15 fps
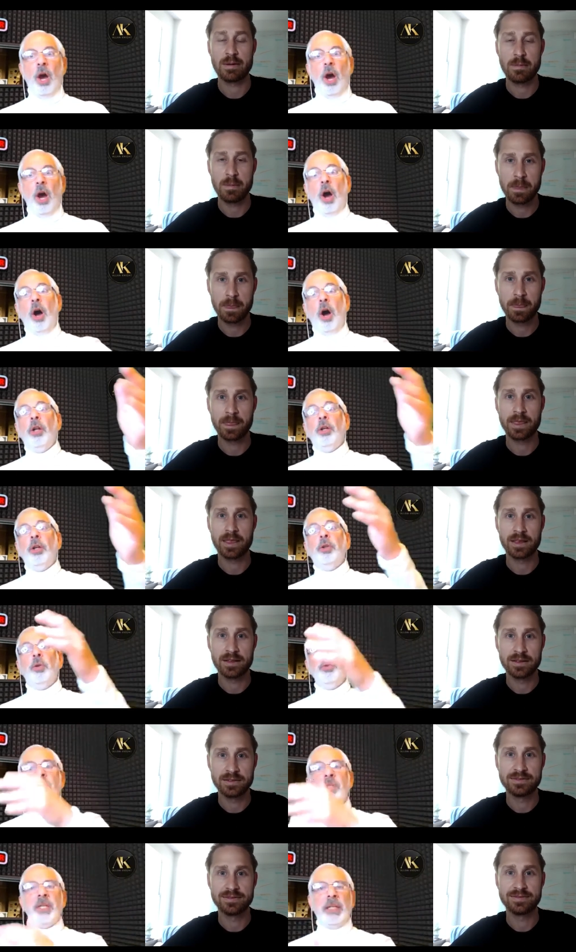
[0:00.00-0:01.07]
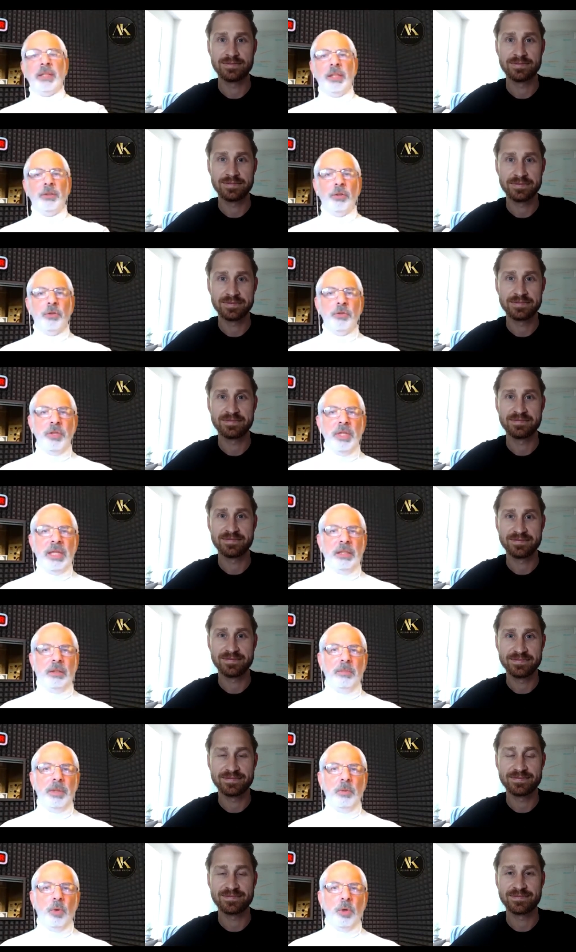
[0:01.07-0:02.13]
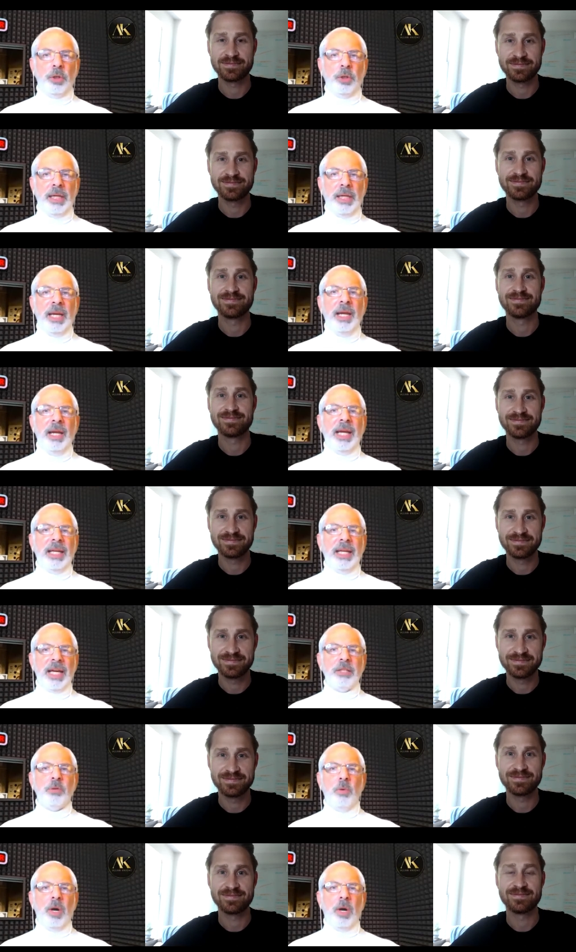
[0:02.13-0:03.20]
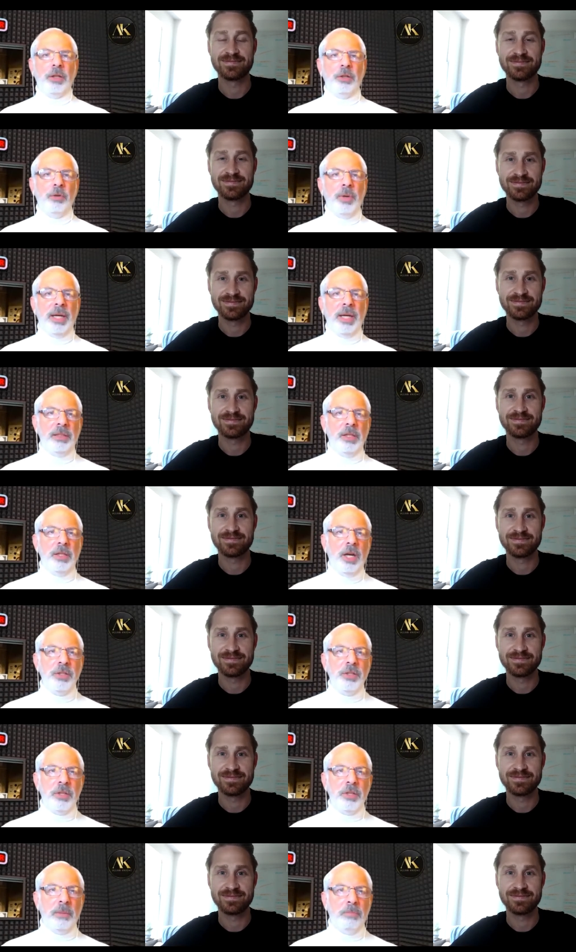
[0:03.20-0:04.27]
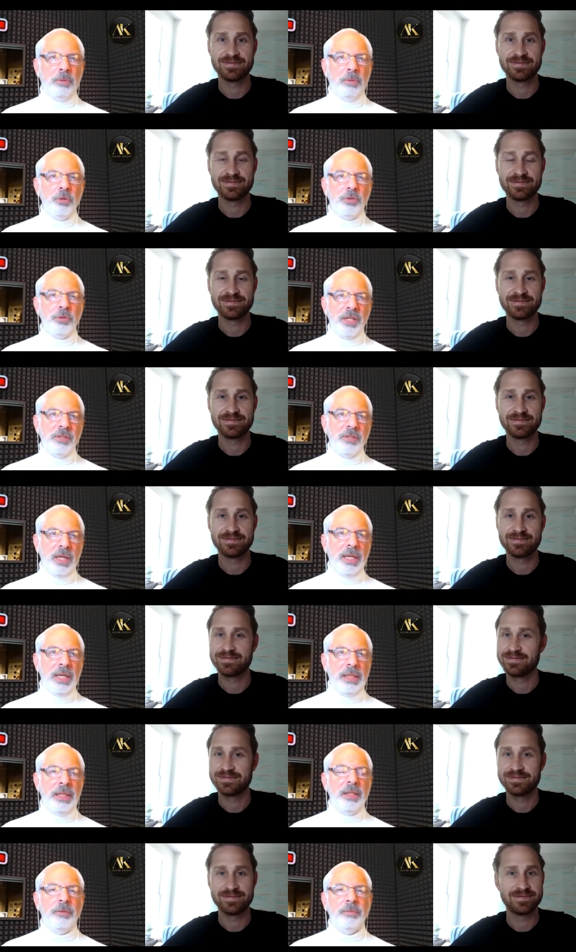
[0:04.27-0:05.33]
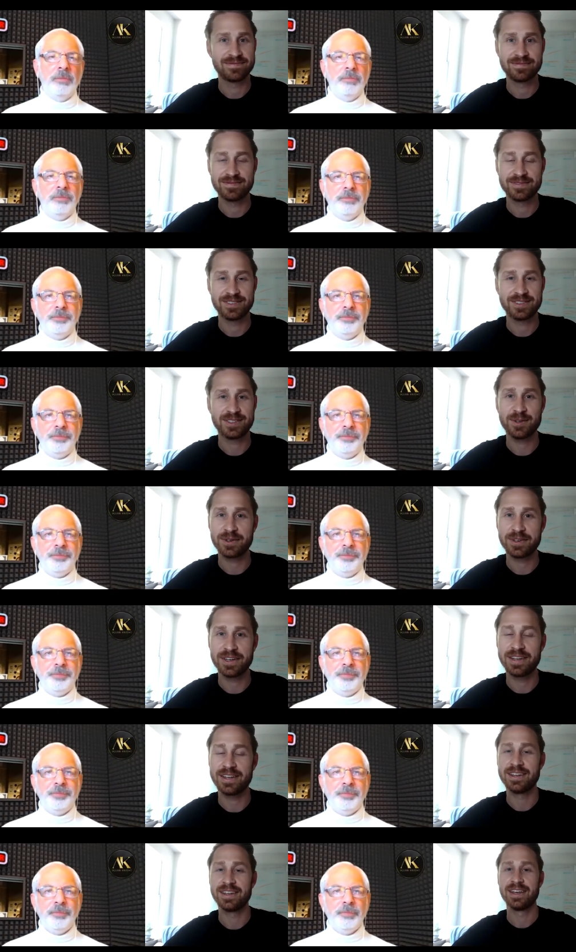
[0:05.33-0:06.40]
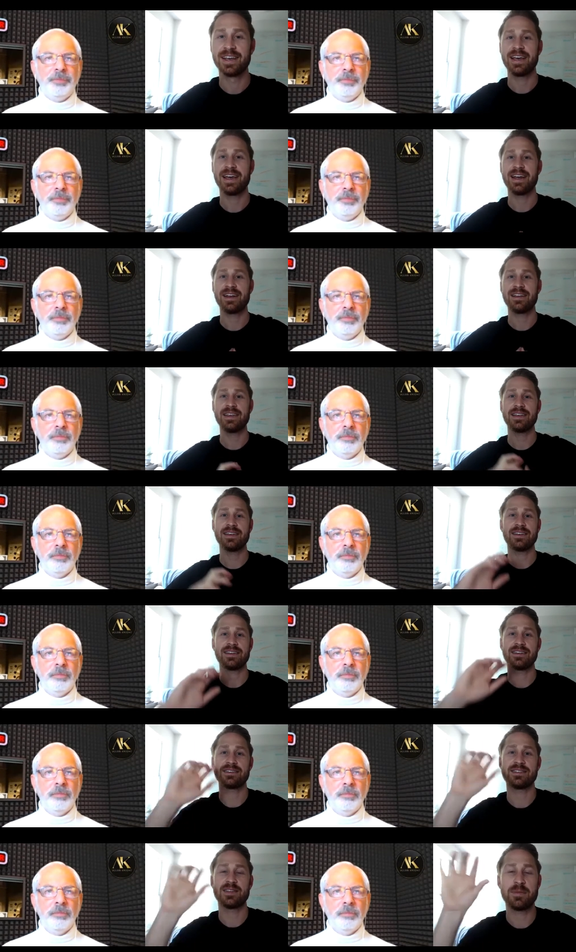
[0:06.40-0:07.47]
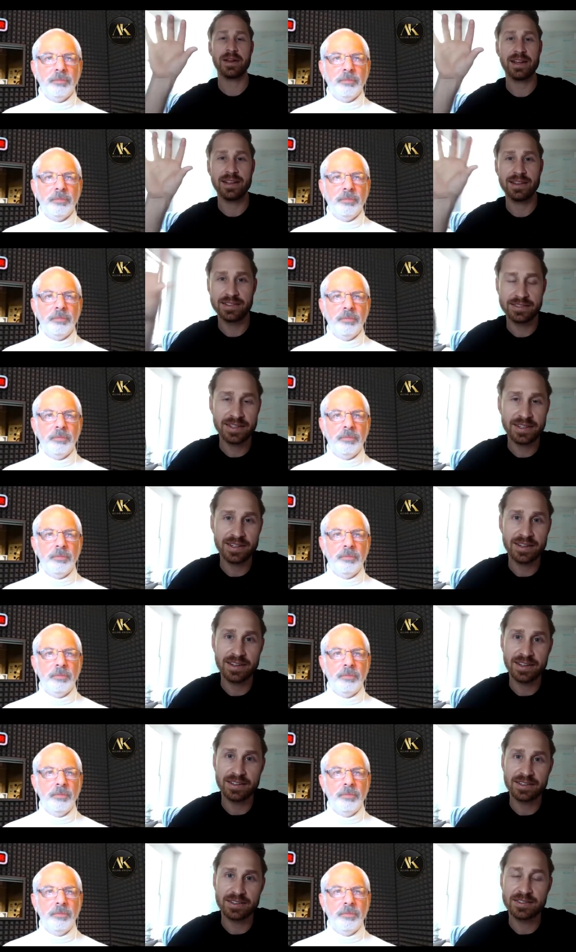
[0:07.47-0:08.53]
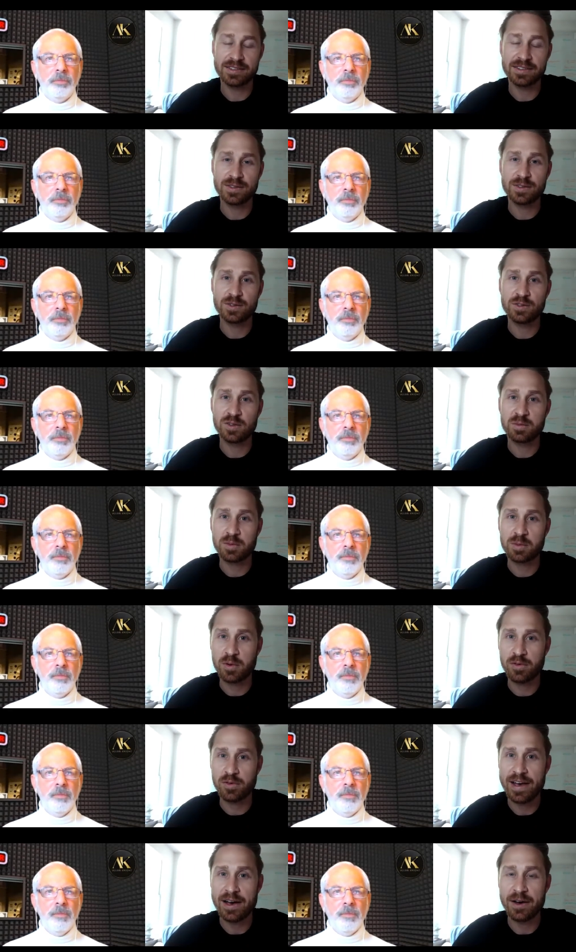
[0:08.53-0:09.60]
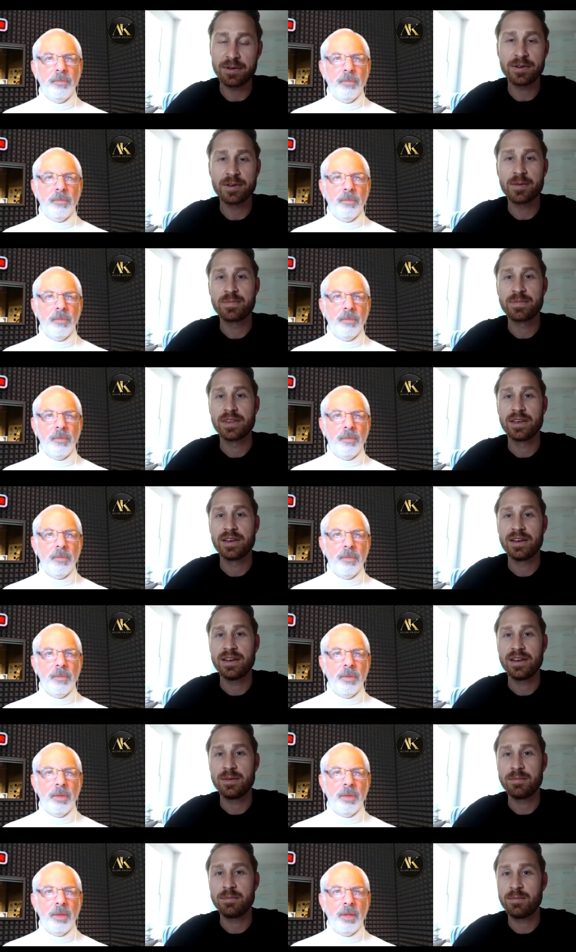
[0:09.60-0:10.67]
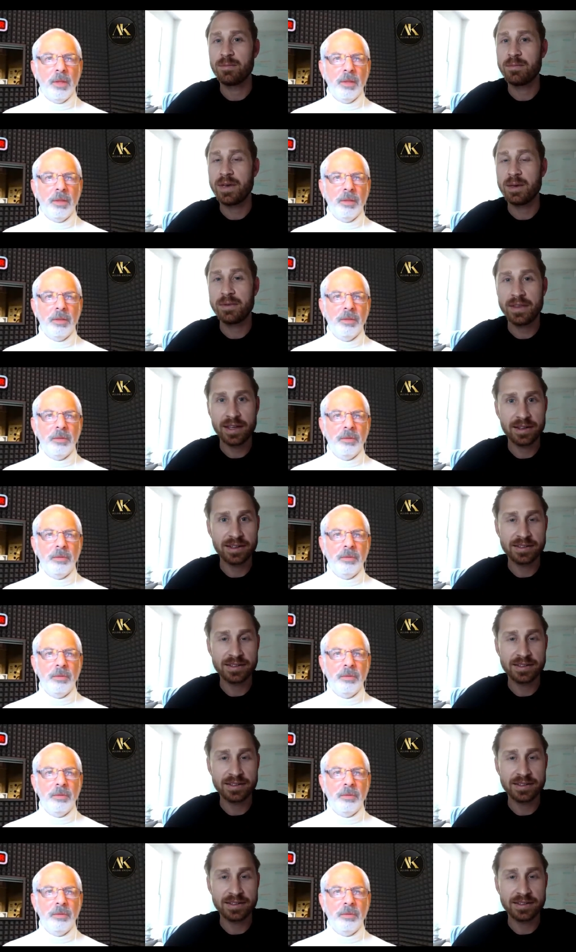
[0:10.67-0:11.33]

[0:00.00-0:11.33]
Speaker 1: All those cylinders need to be working. And that's why I created the nine step process that I did.
Speaker 2: So good. And I think somebody listening to this, because this is super profound, maybe they'd